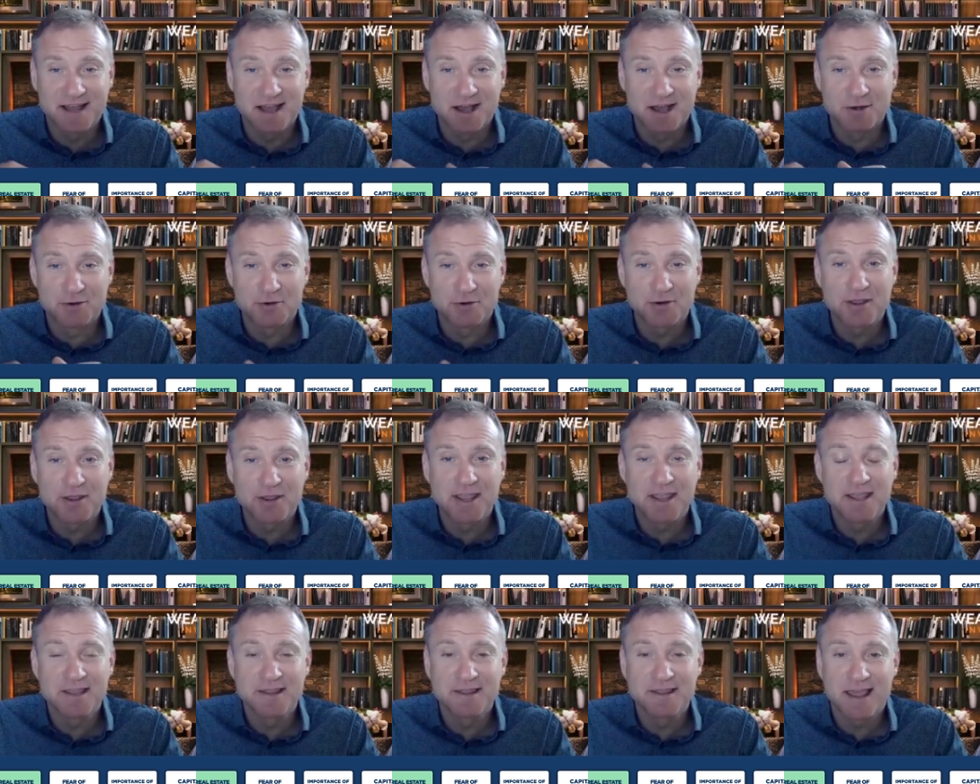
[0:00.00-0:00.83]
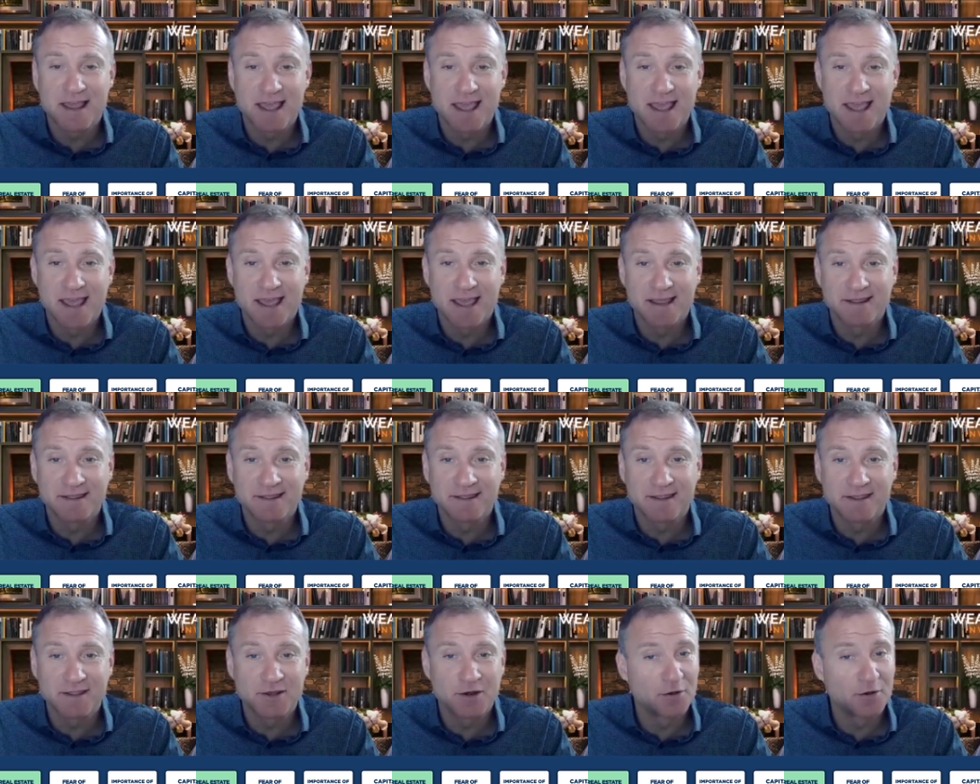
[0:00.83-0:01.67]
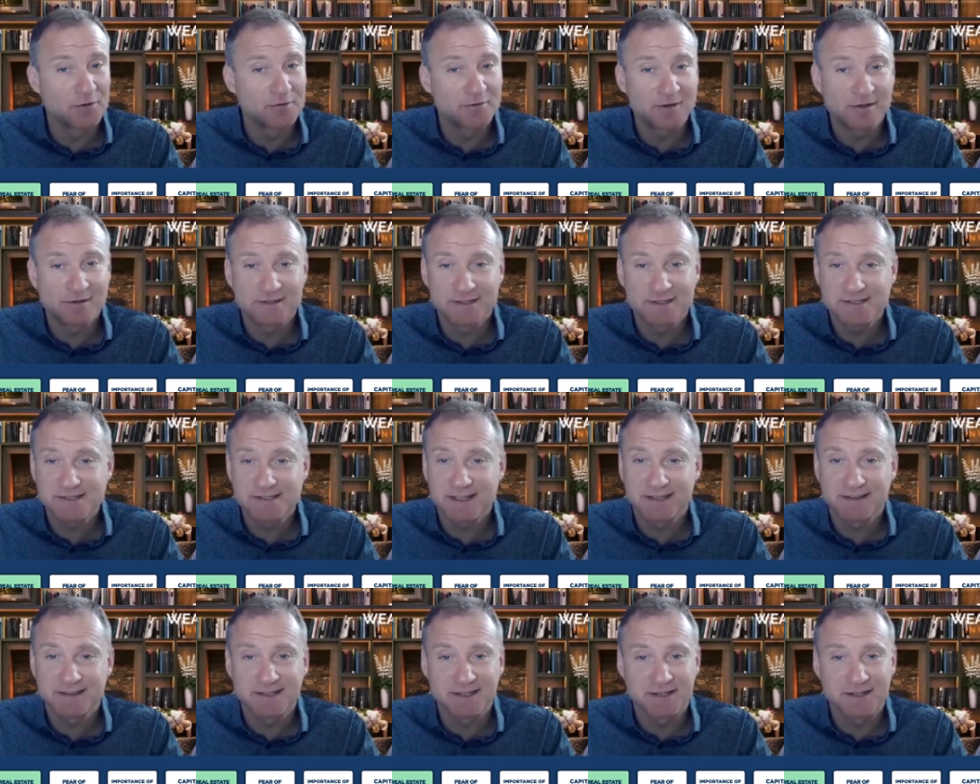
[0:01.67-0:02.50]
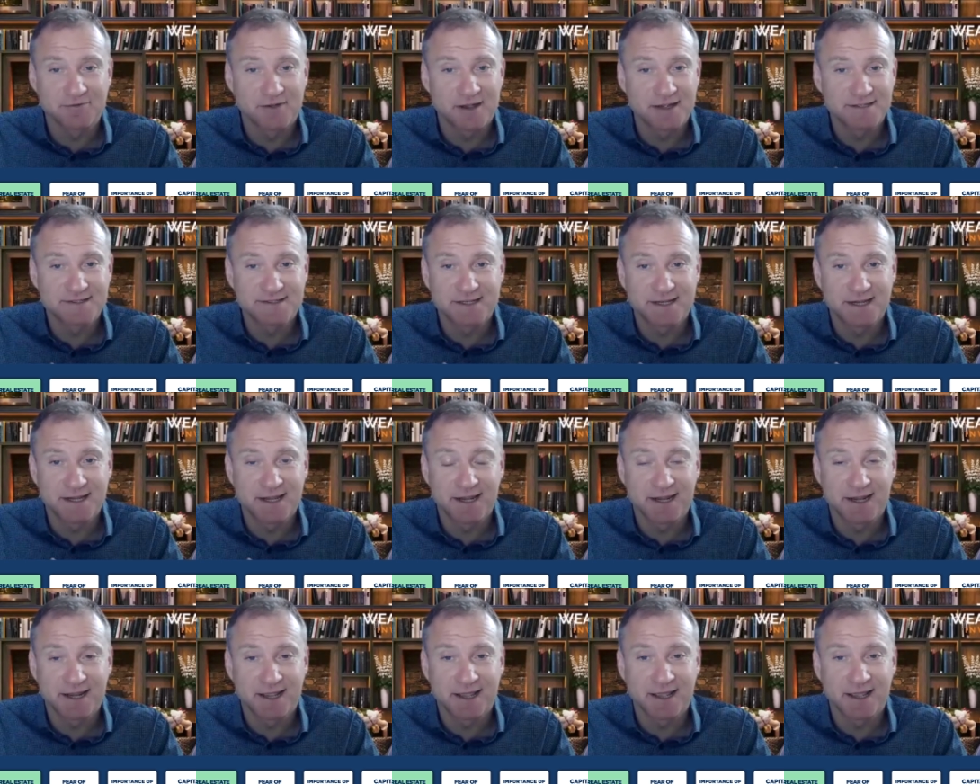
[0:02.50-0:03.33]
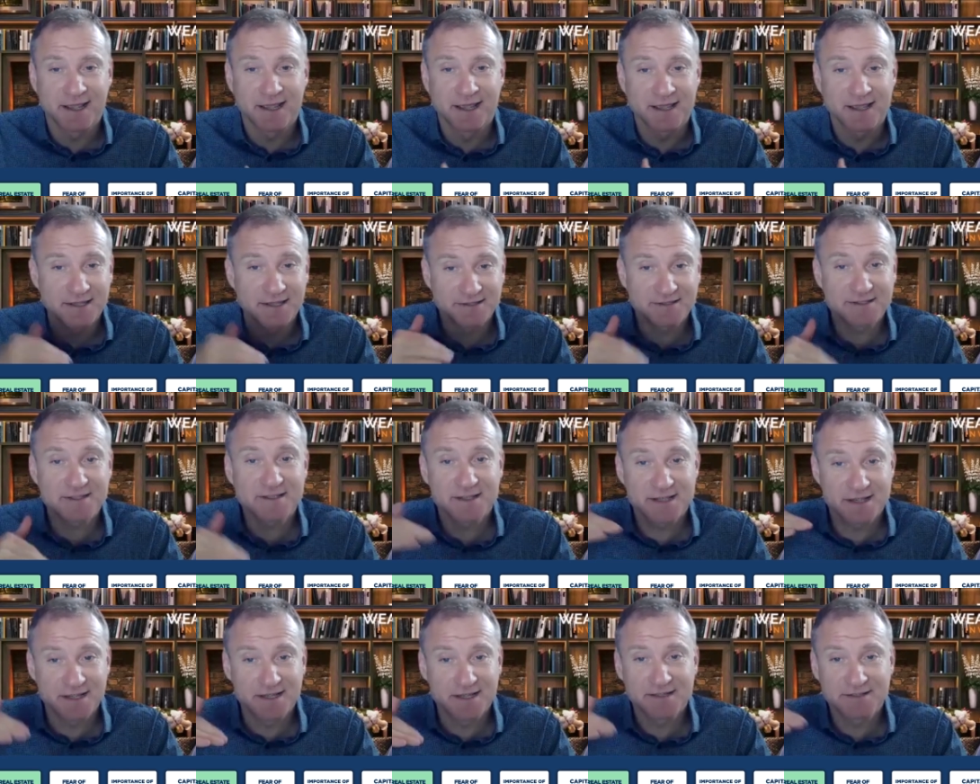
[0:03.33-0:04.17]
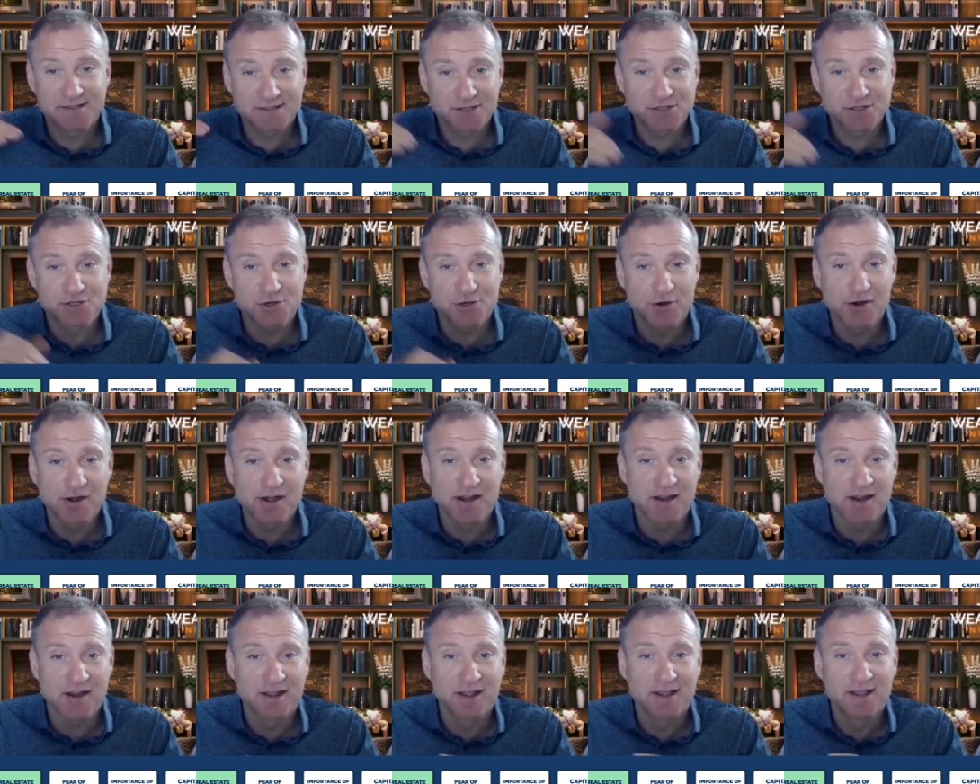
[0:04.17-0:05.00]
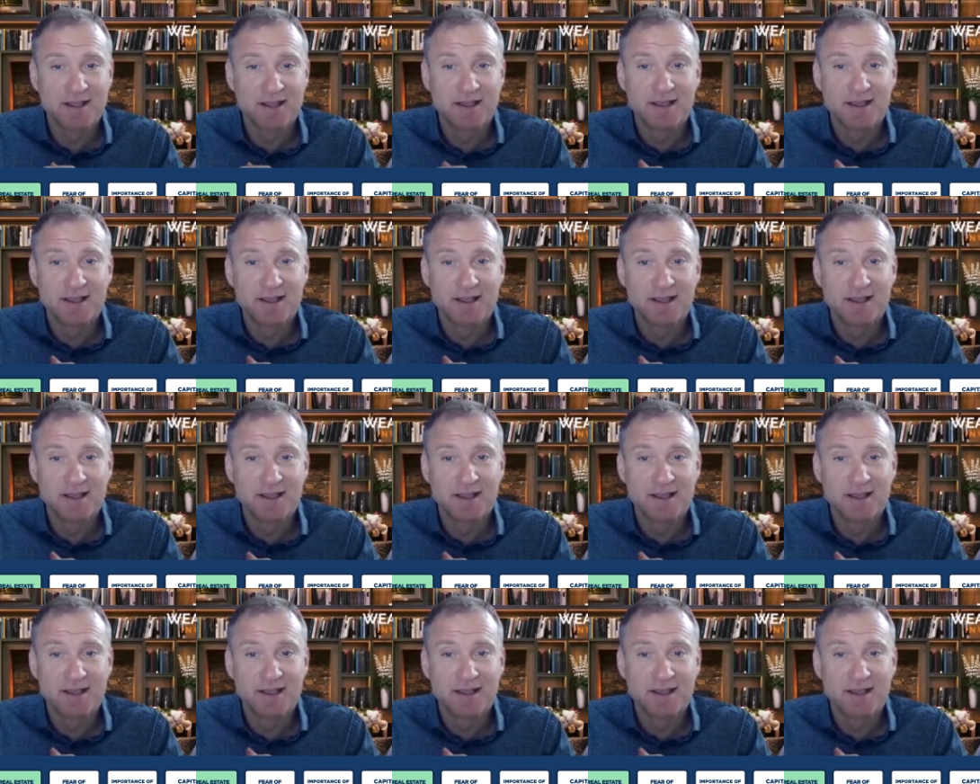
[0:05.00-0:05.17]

an hour in, and you know, real estate investing uh, it's a it's a journey.